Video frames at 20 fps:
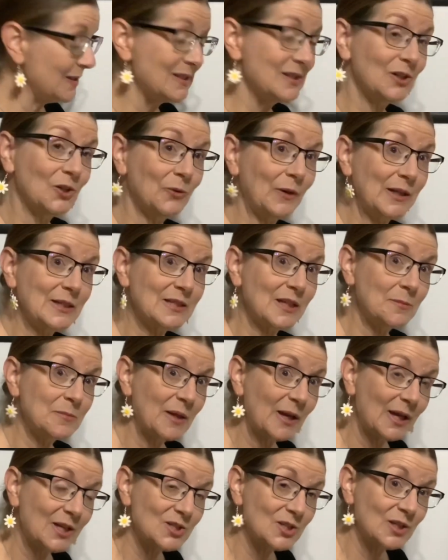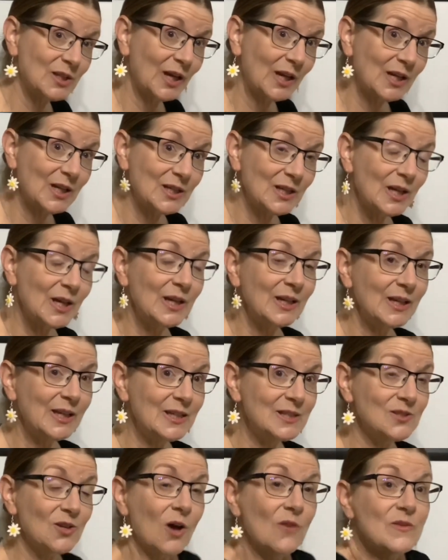a great time to educate
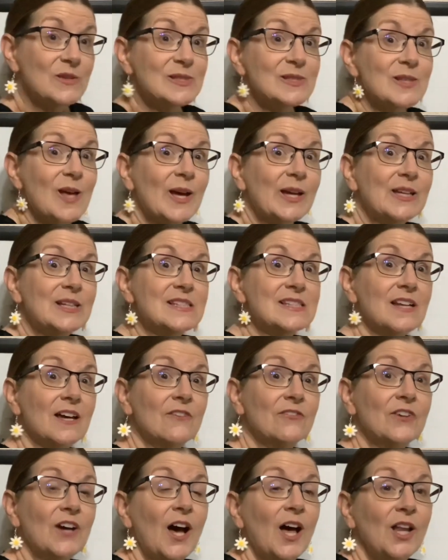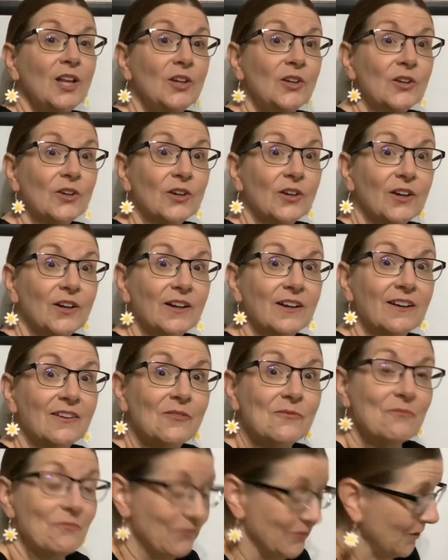kids on the science of color.
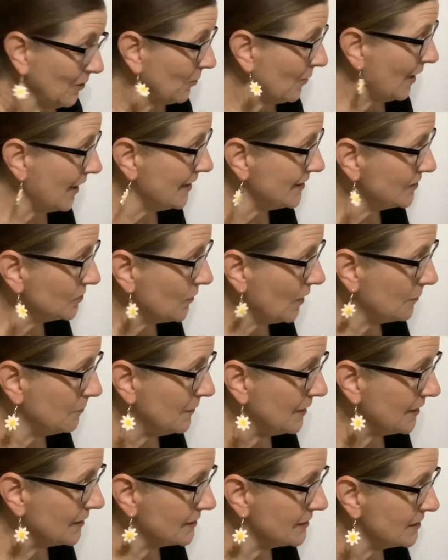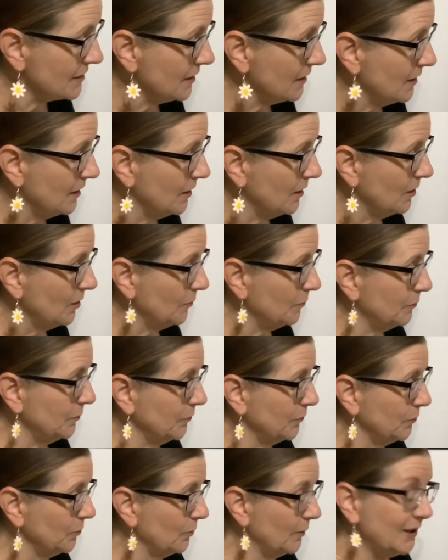All right, so I mixed
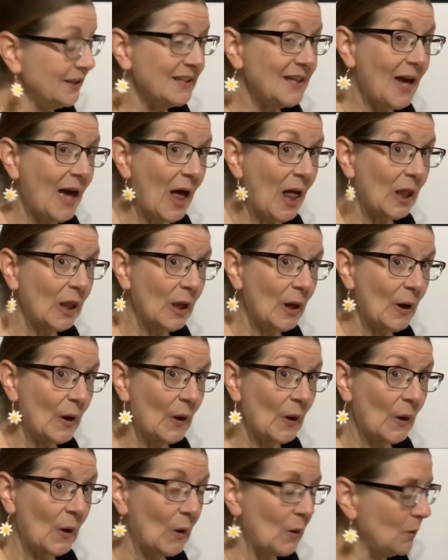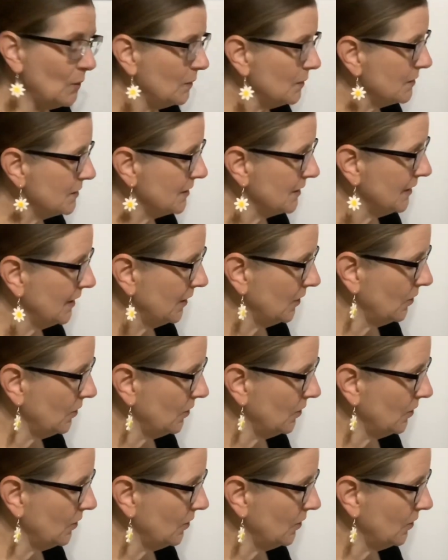blue and yellow to get